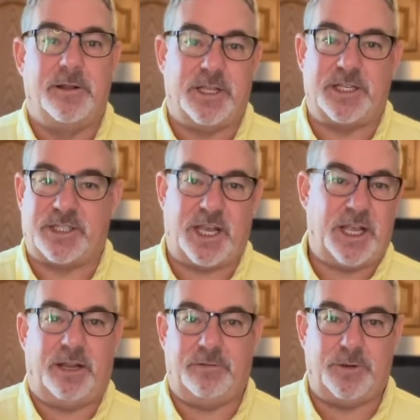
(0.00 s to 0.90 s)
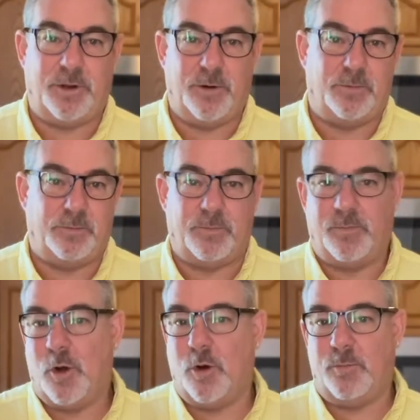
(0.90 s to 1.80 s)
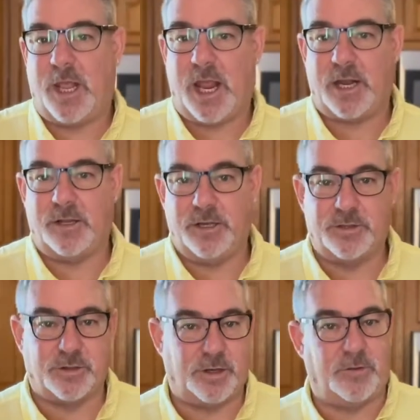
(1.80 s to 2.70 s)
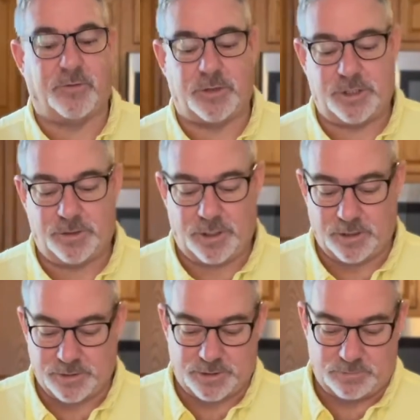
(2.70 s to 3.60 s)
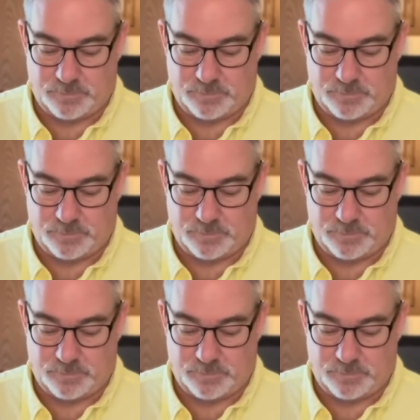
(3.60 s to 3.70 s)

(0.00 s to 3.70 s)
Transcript: They say, you know, home canned goods are good for 2 years.